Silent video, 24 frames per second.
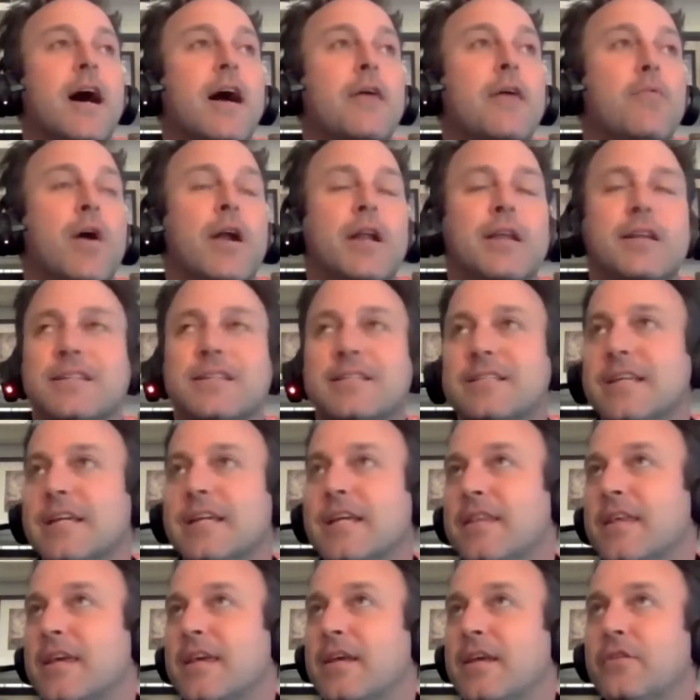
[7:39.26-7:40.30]
I wanted to
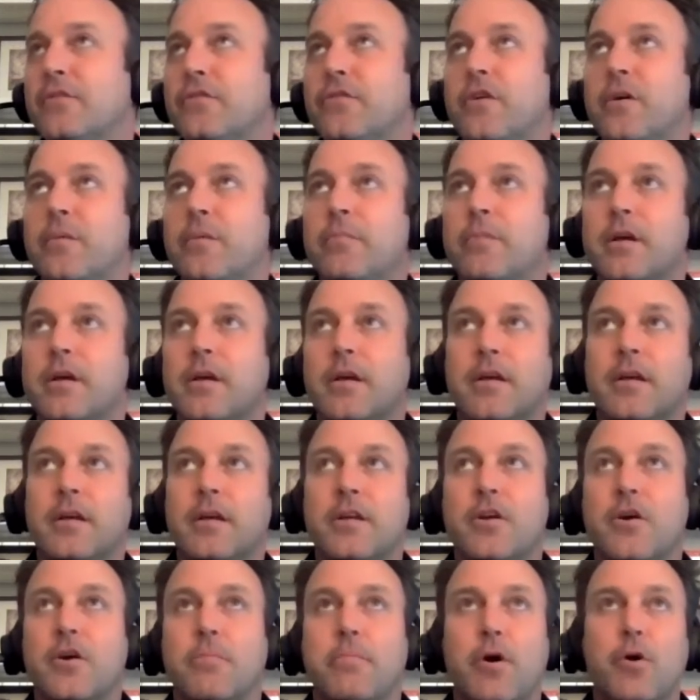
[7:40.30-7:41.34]
see things from,
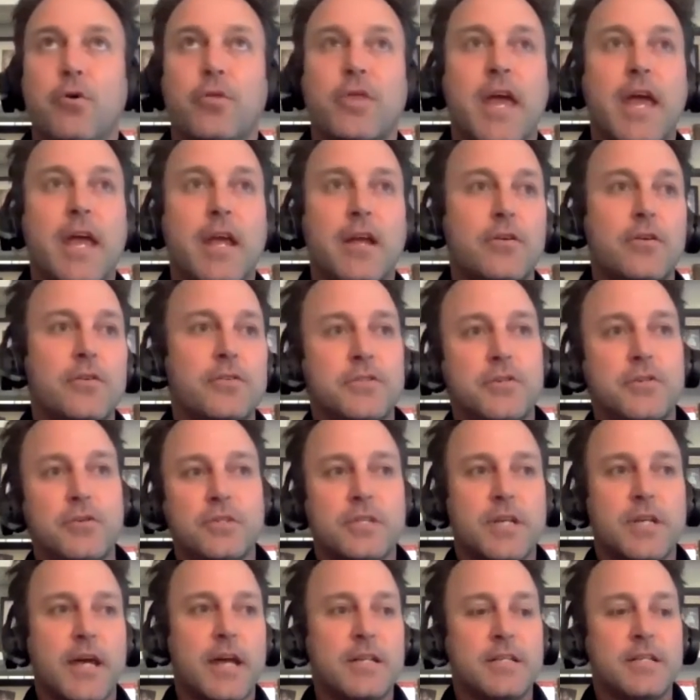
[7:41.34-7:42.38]
both angles, two
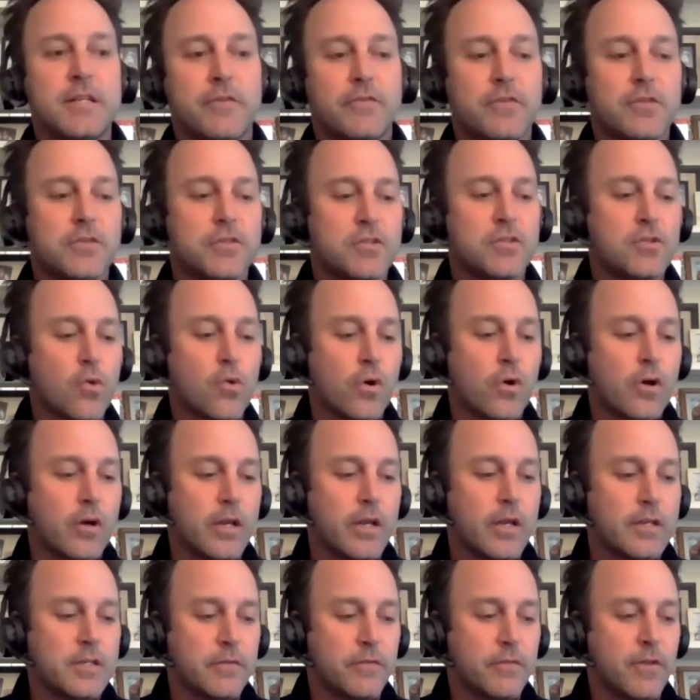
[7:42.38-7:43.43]
sides to every
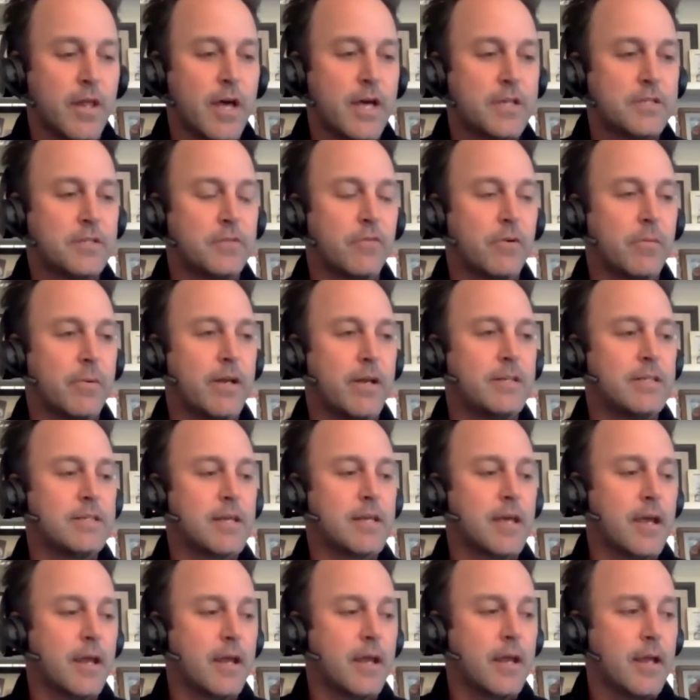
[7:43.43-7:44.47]
story, as a philosopher might
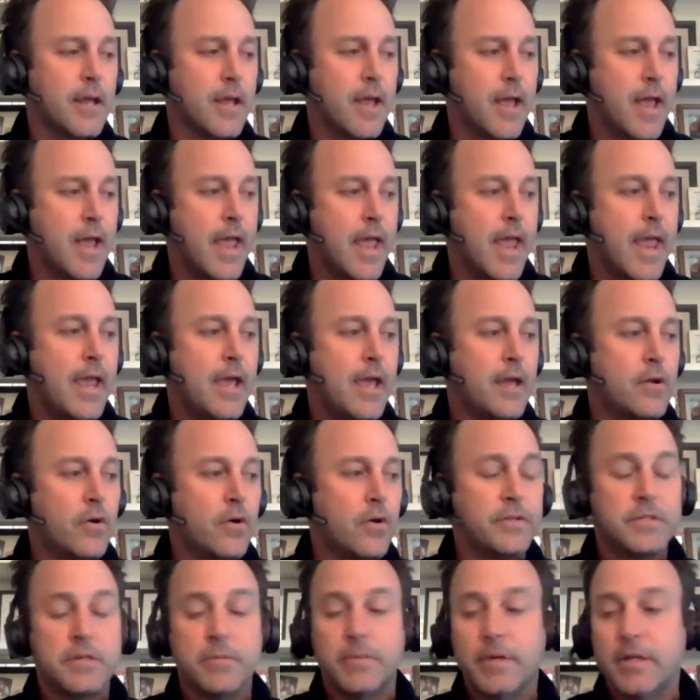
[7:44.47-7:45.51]
say. And
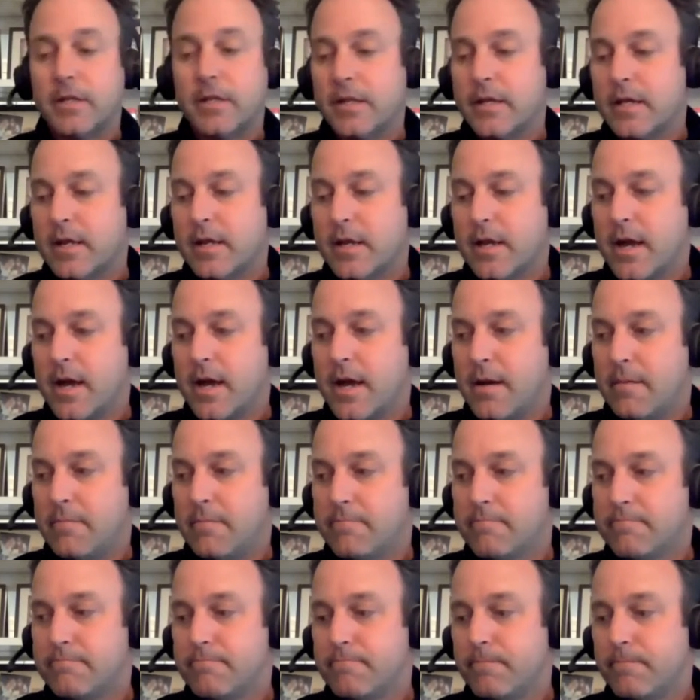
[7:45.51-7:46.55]
ultimately,
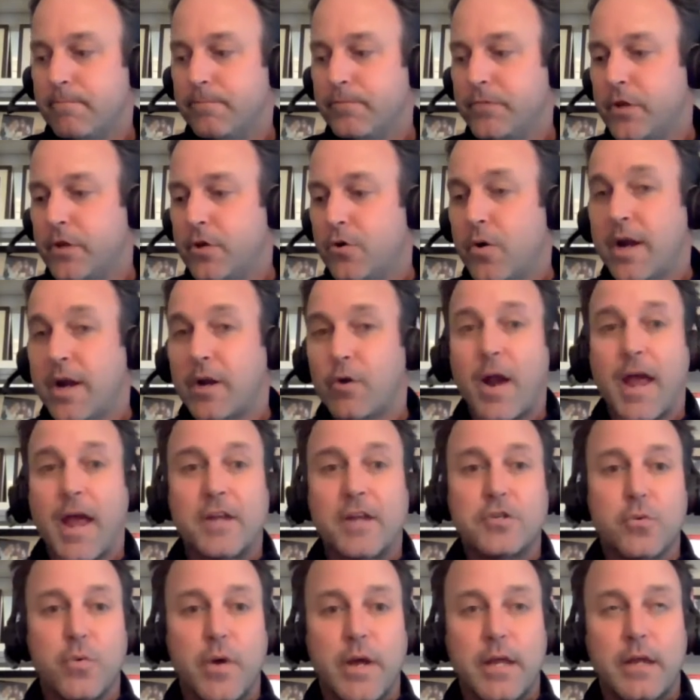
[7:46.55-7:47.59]
I
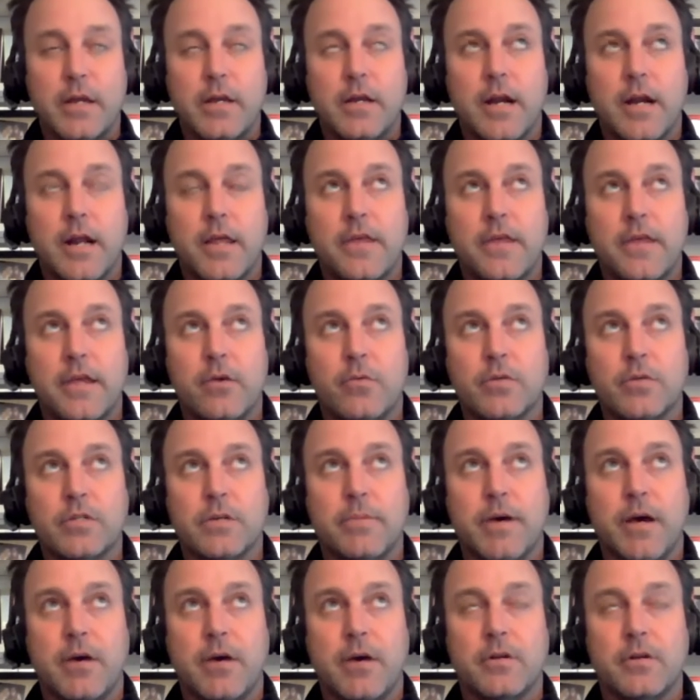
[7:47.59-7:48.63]
graduated, and I think it was
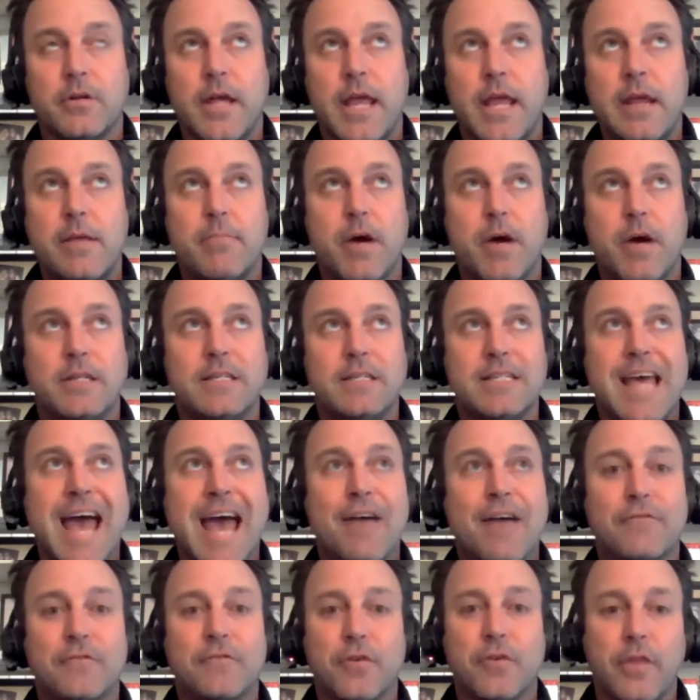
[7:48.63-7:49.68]
about 8 months
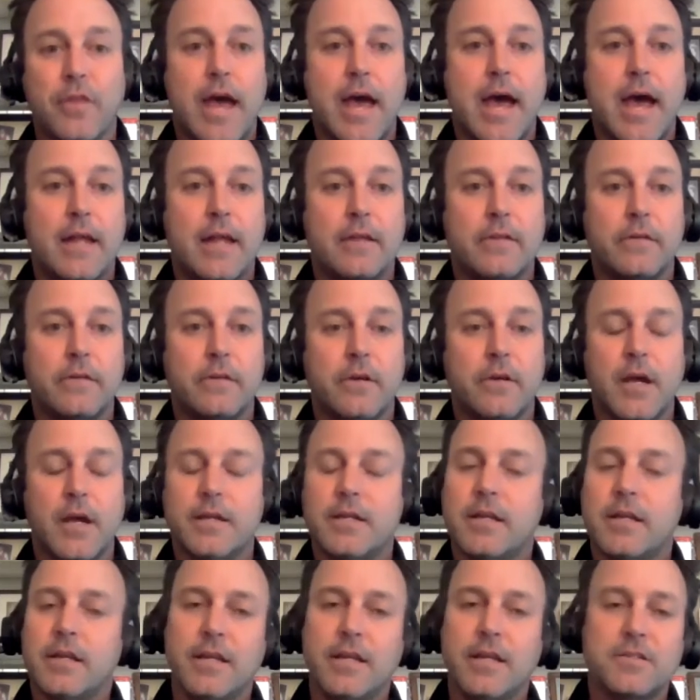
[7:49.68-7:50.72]
after that. I
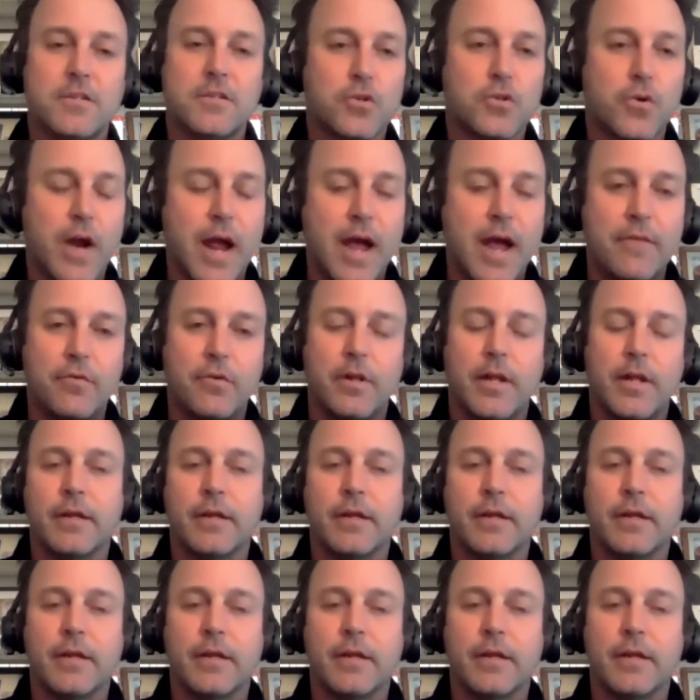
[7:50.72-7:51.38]
didn't get to travel.